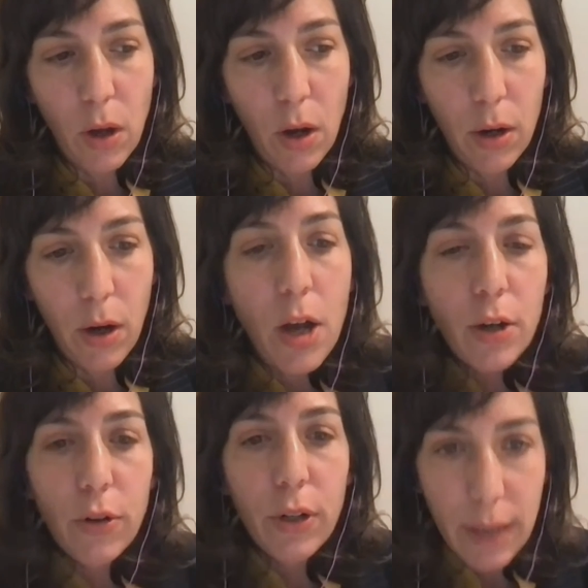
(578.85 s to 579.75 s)
are
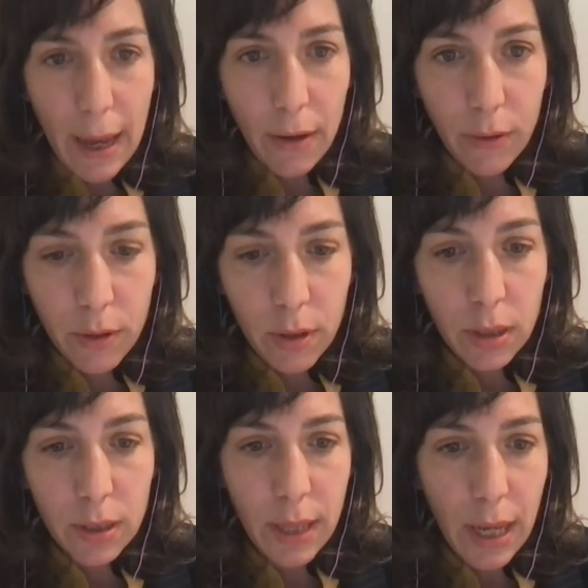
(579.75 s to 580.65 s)
hunkering down
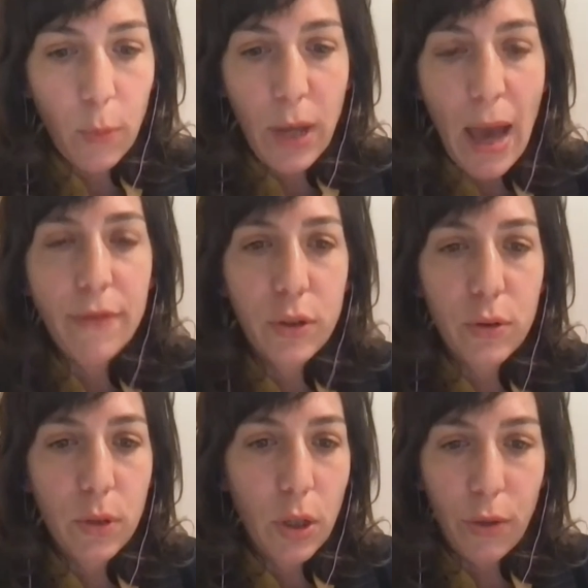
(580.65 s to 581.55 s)
and saying we have
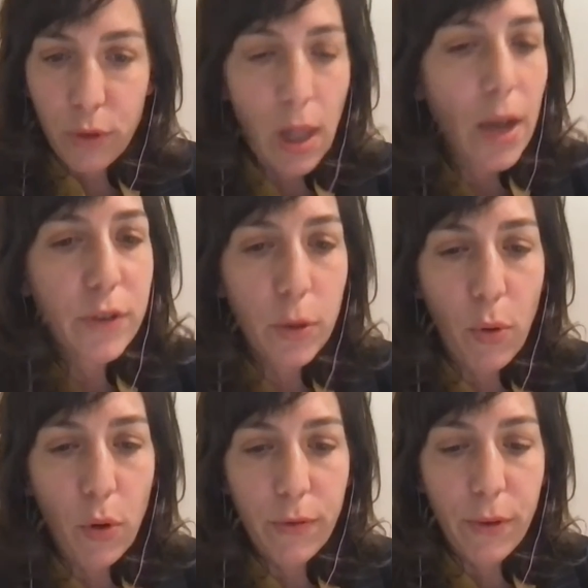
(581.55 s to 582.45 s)
to, there's a lot of
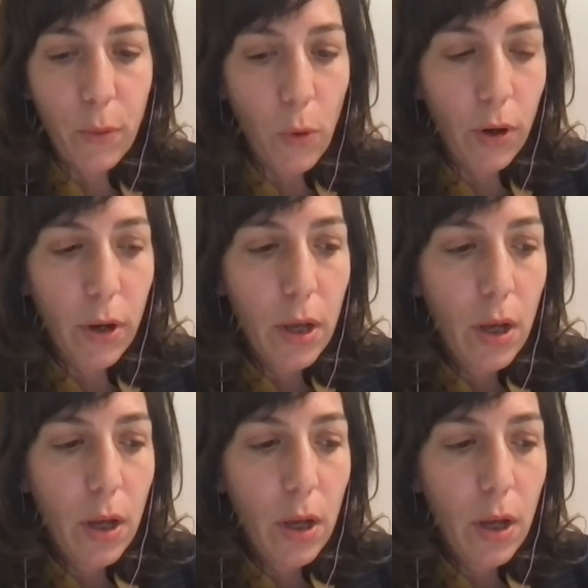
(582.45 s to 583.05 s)
support for the war.